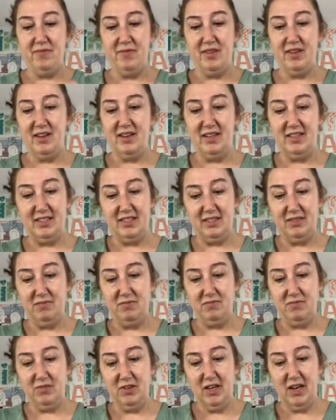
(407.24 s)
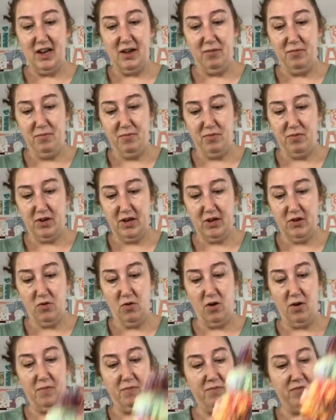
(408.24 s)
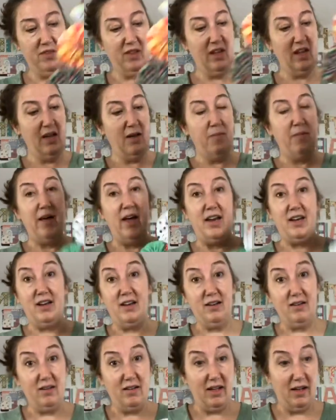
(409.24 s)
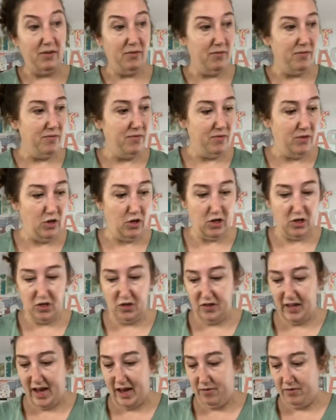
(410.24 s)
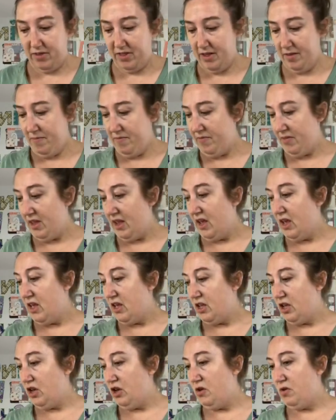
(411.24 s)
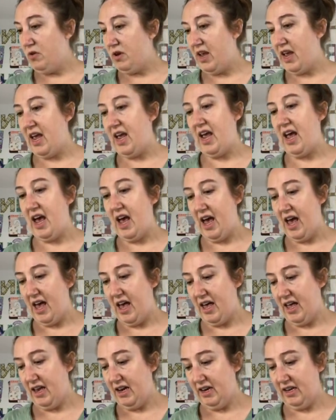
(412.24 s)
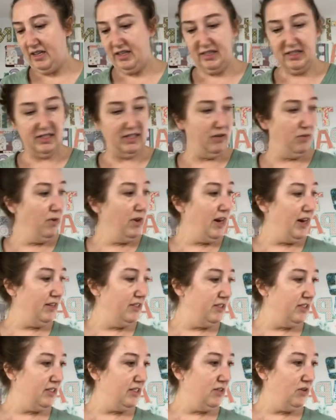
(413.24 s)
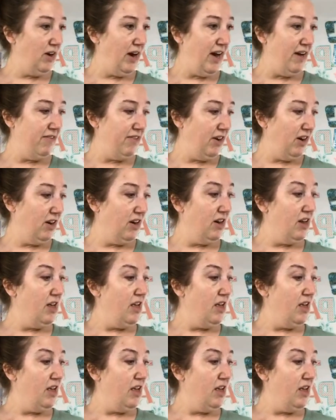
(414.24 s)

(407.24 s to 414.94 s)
It's, you know, pretty cool. But you can do that with them. You can, let's see, what else do I have here?